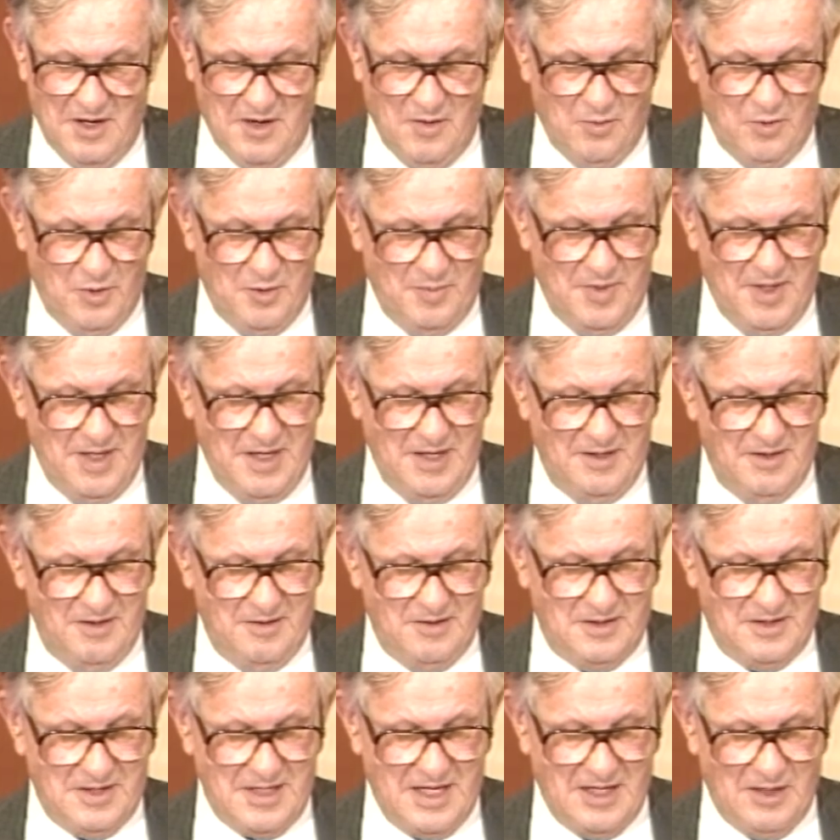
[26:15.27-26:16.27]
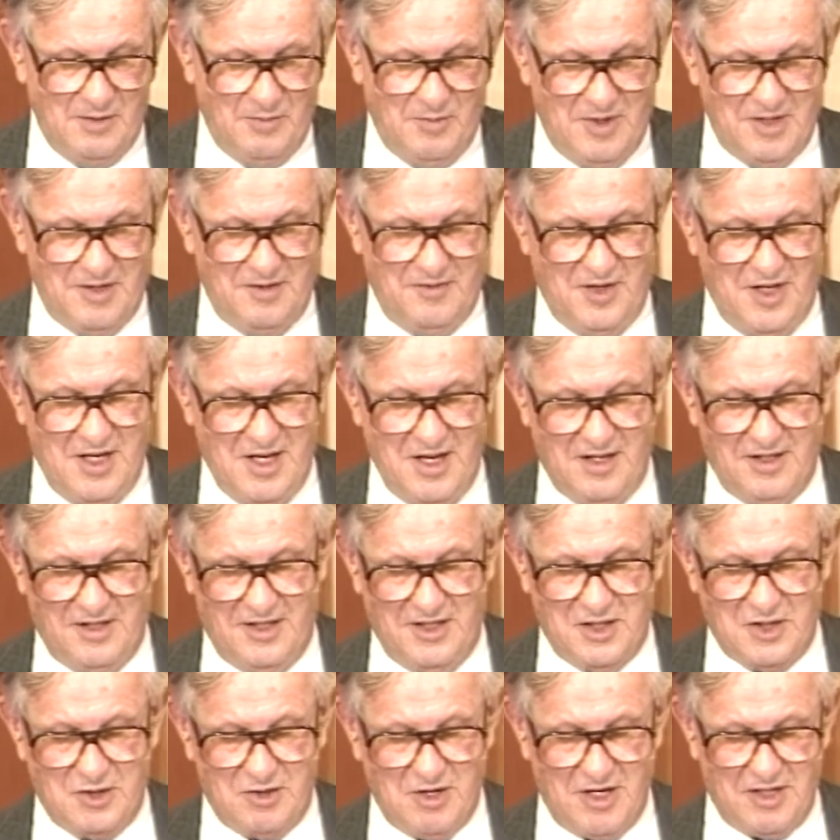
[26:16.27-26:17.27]
would be to send one of the young
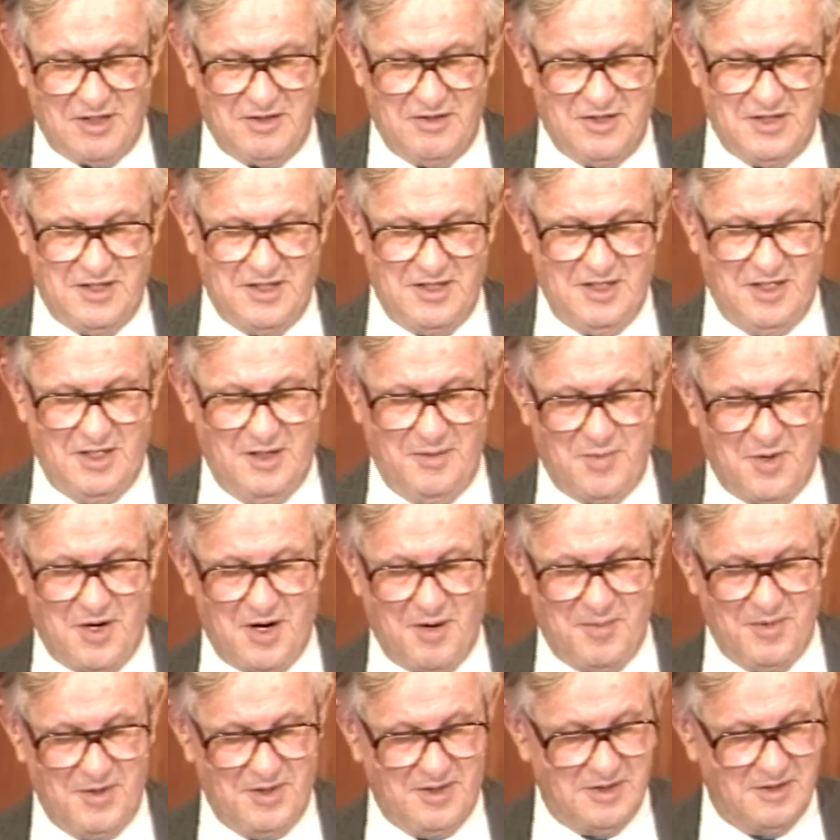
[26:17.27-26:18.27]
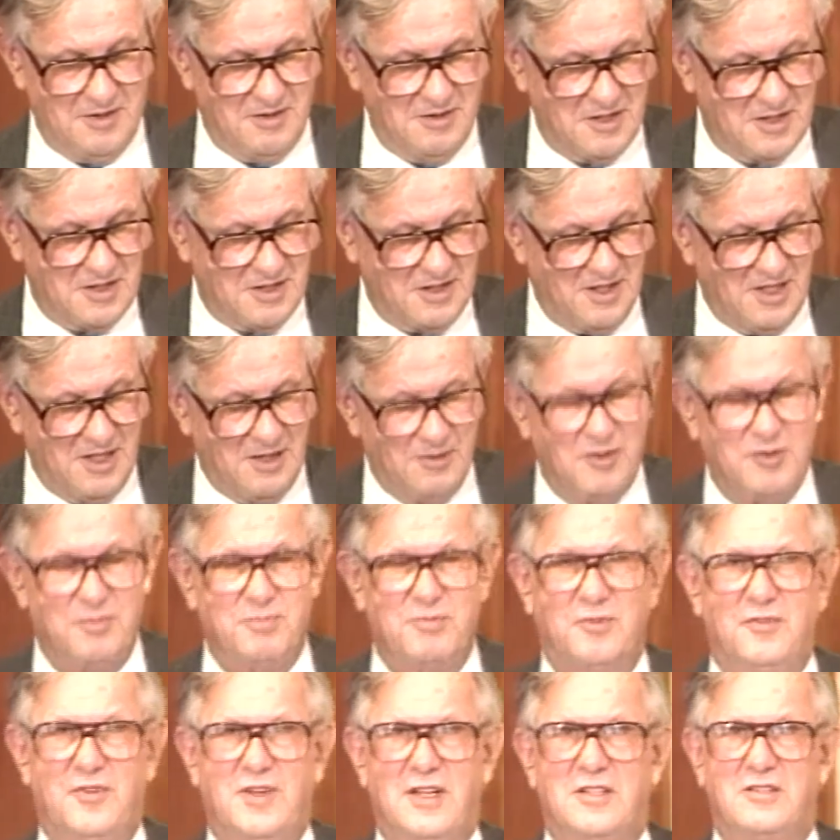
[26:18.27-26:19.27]
instructors in the department to study with
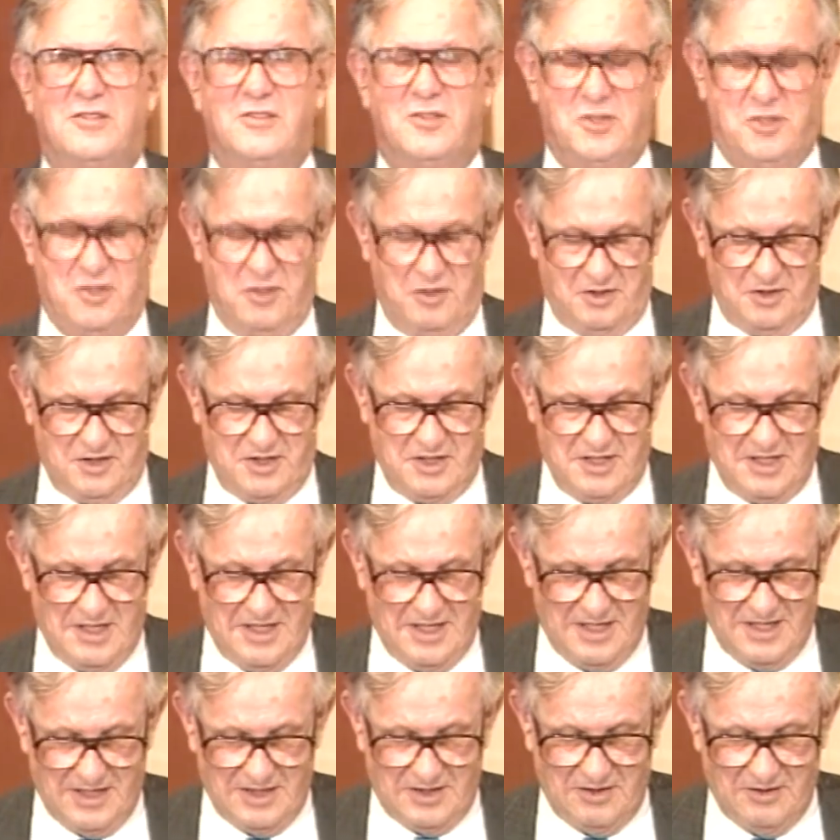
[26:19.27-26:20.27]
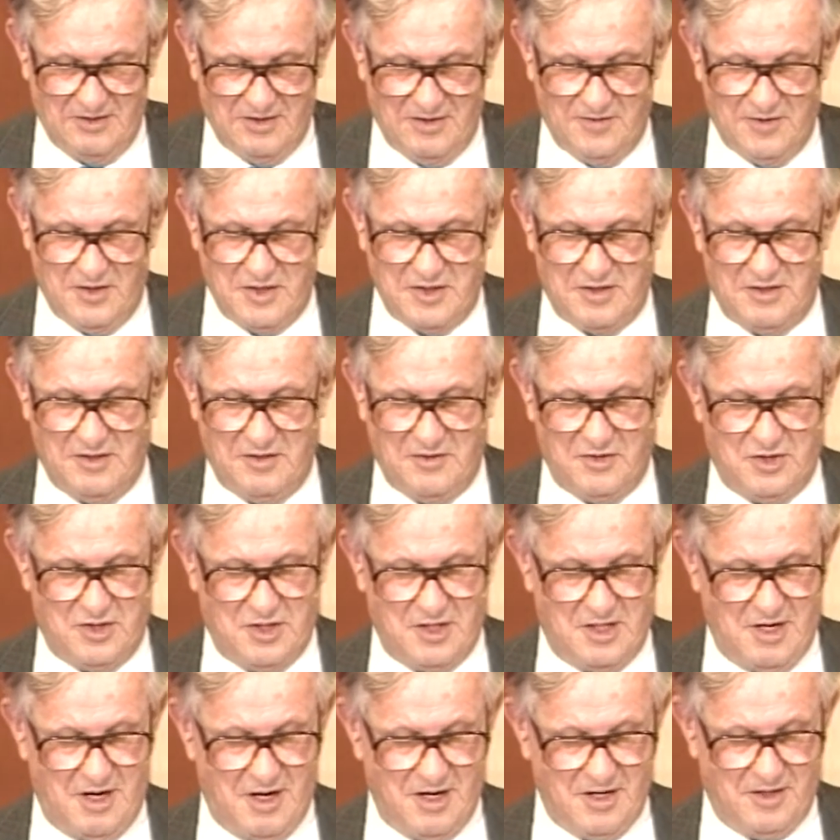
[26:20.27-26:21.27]
Professor Schultz at the University of
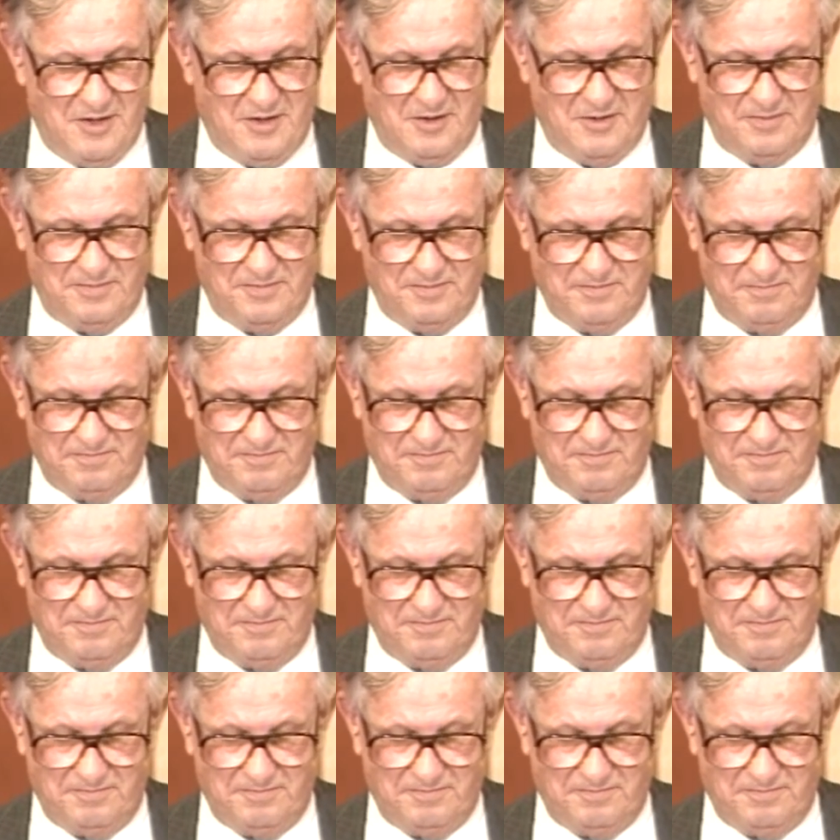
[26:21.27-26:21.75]
Chicago.